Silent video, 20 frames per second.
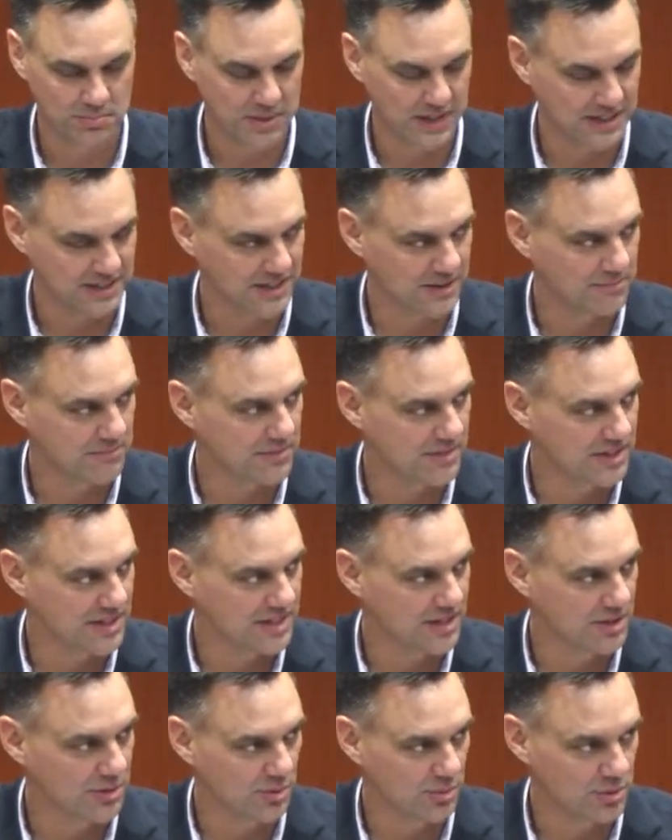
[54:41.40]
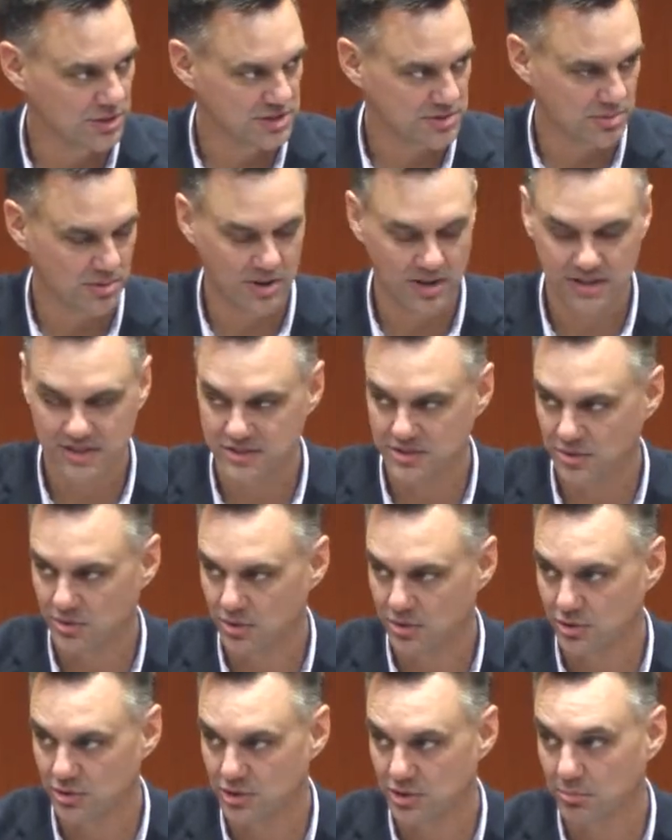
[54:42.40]
picked up the response, or
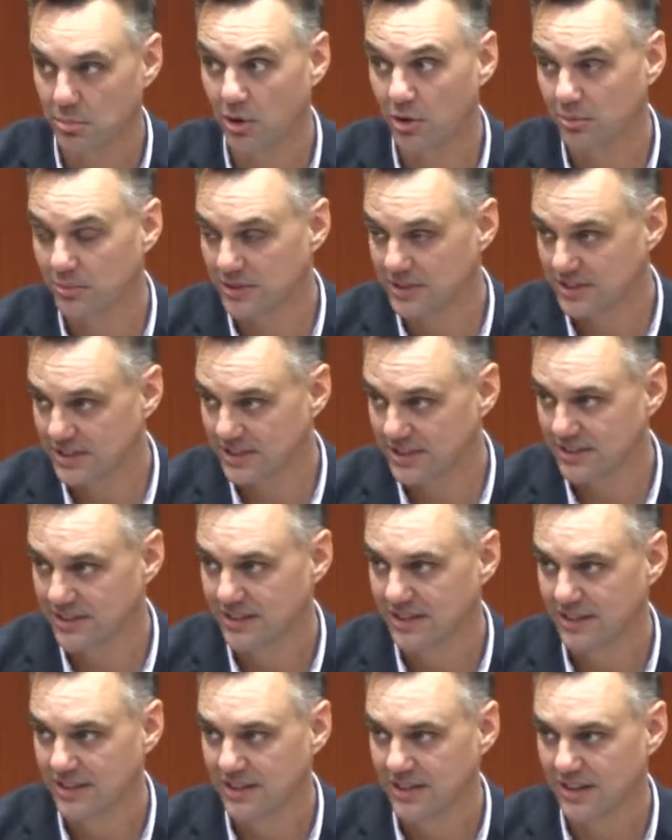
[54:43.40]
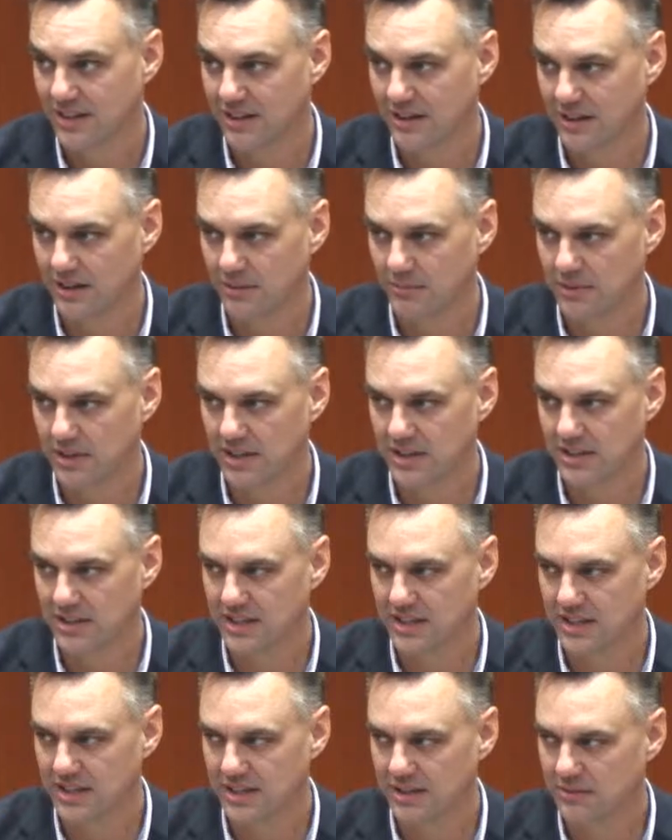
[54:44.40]
her department did. And
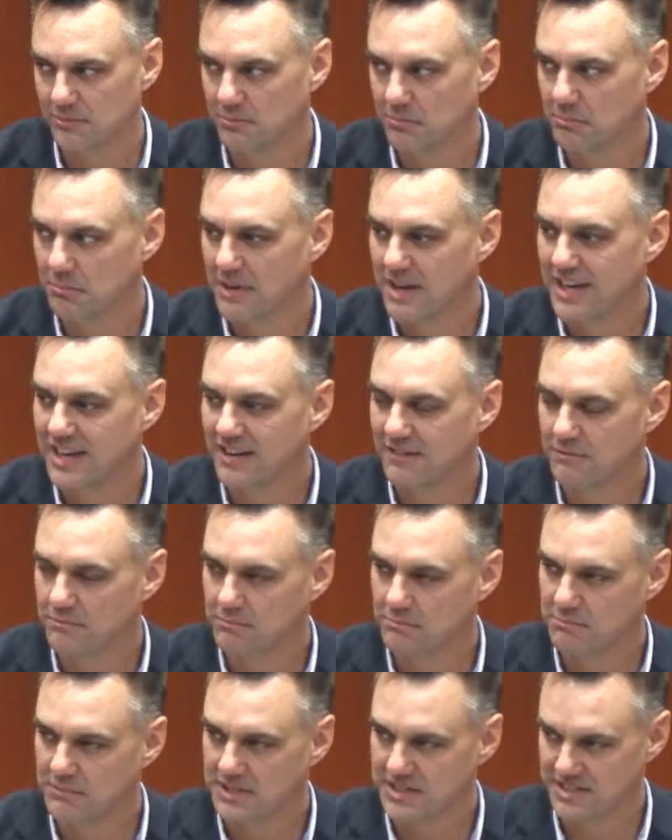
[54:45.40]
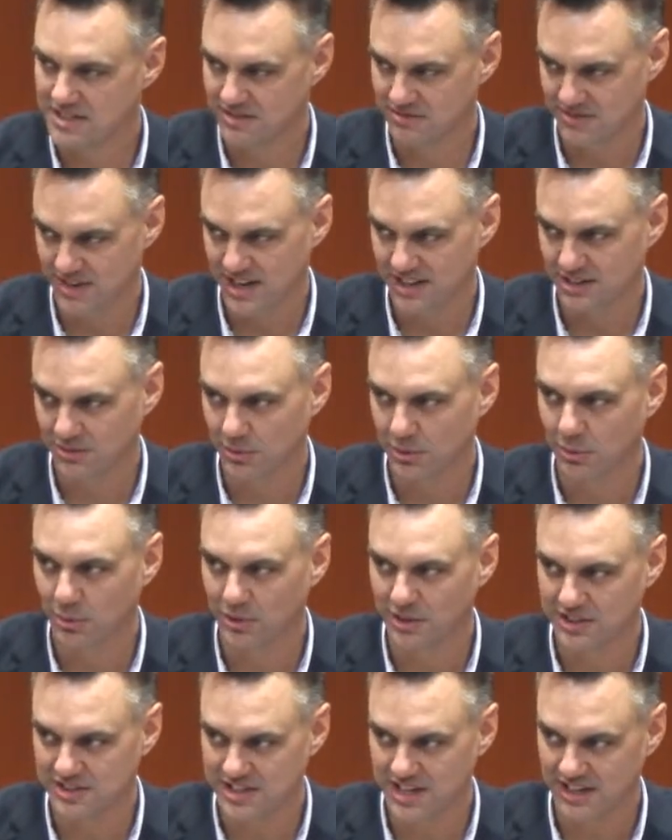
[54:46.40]
they may have missed the fact that we
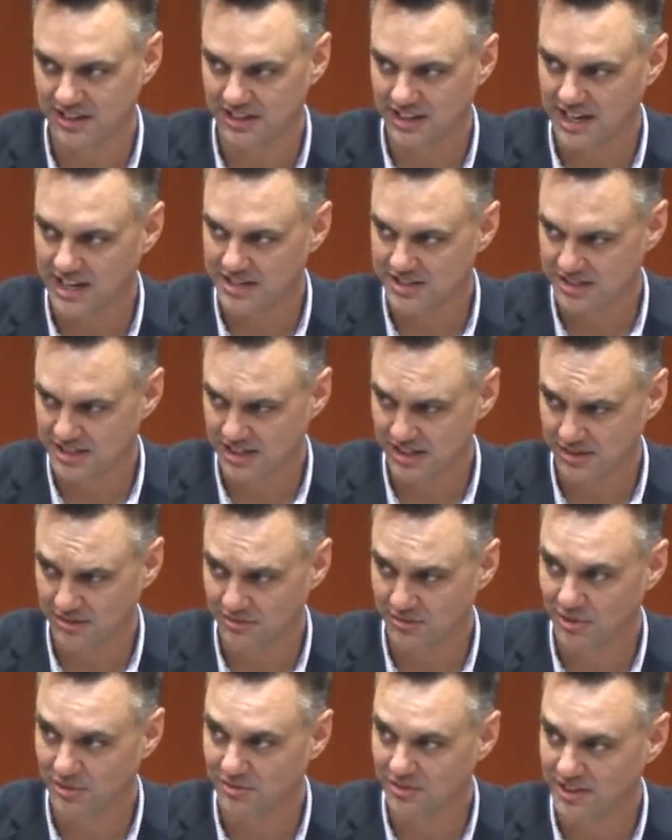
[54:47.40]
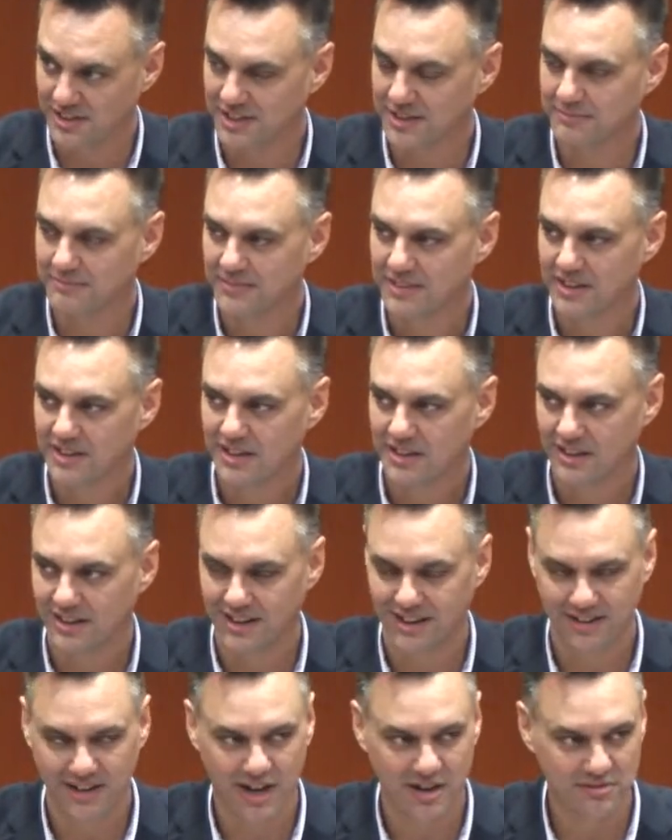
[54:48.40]
weren't exactly asking for funding.
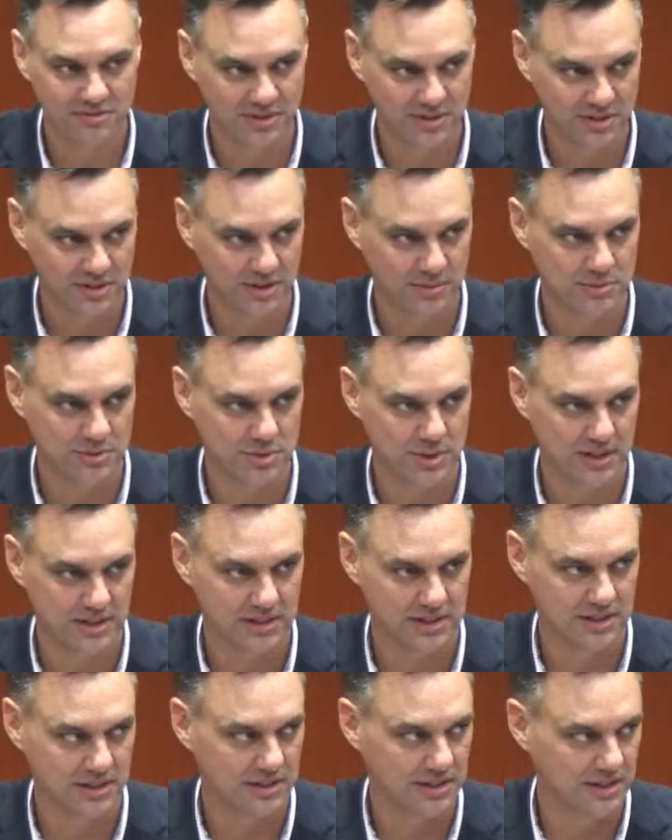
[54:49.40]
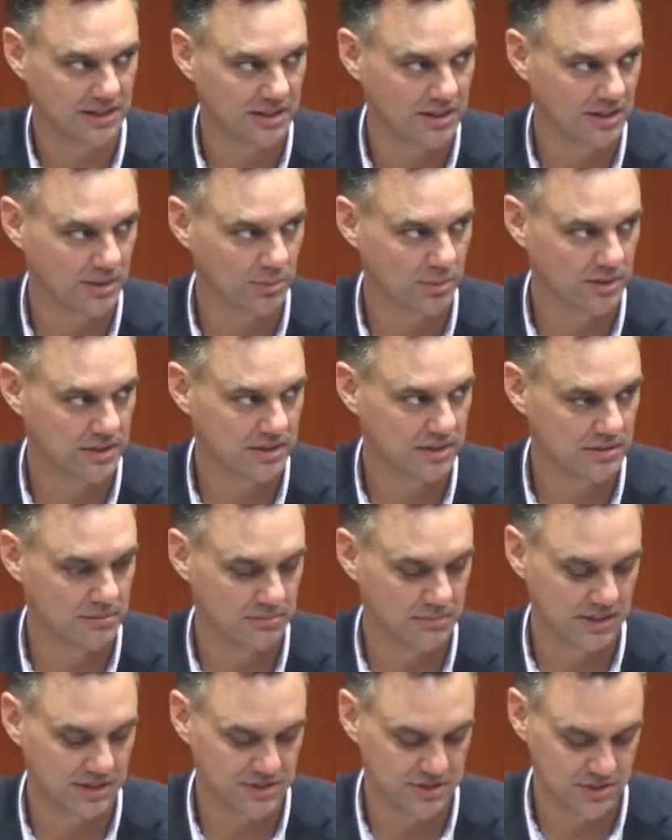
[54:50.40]
I've followed up directly with the
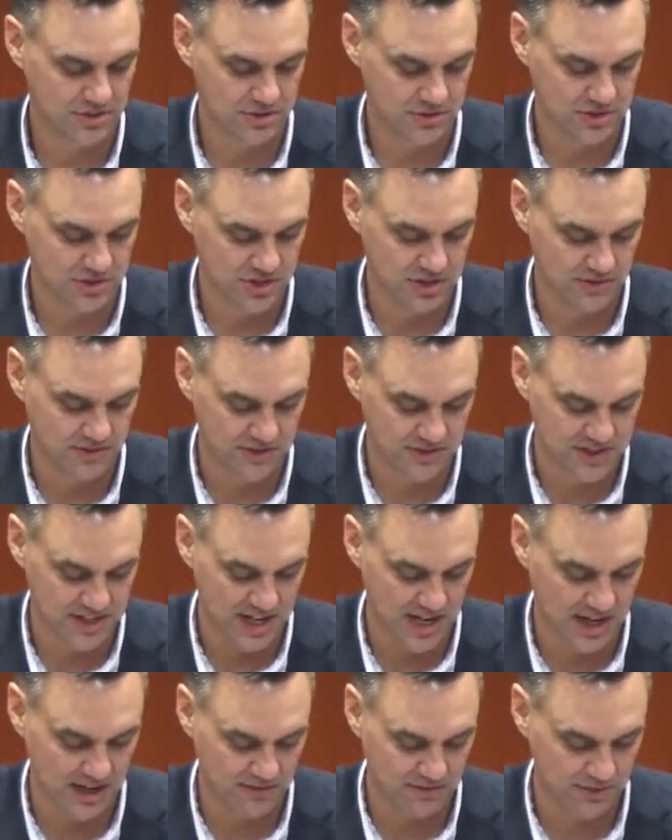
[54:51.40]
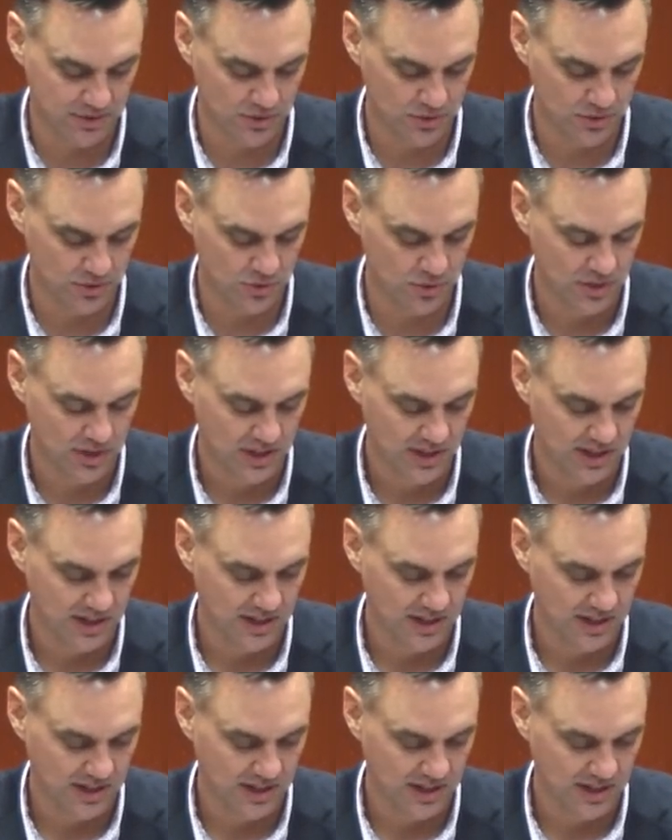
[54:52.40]
minister's chief of staff, who